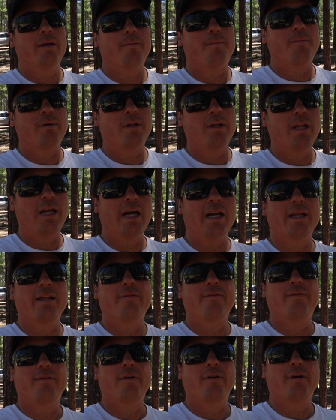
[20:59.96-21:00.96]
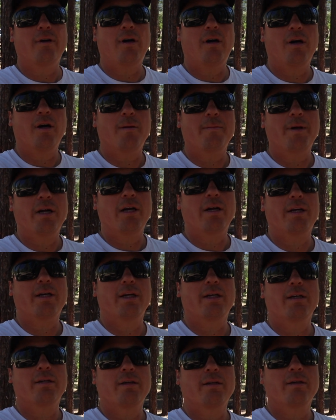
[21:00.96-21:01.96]
but a lot of our
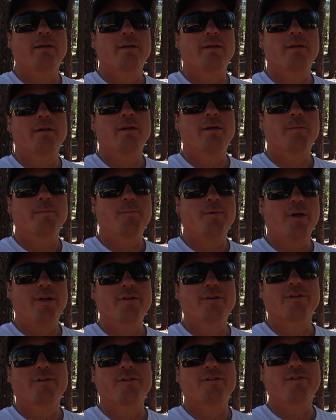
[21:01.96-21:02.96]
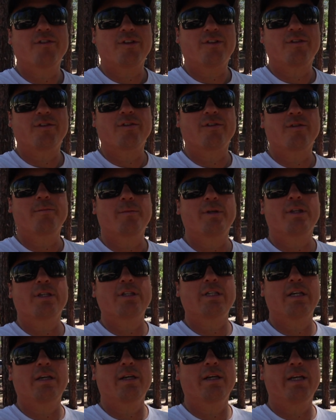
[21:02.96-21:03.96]
American brothers and sisters in the
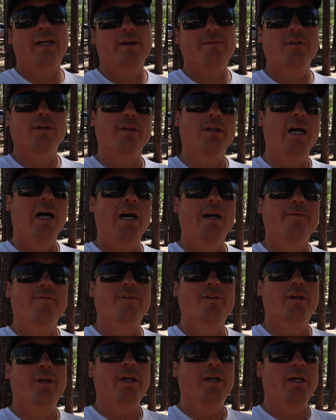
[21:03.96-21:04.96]
military gave their lives,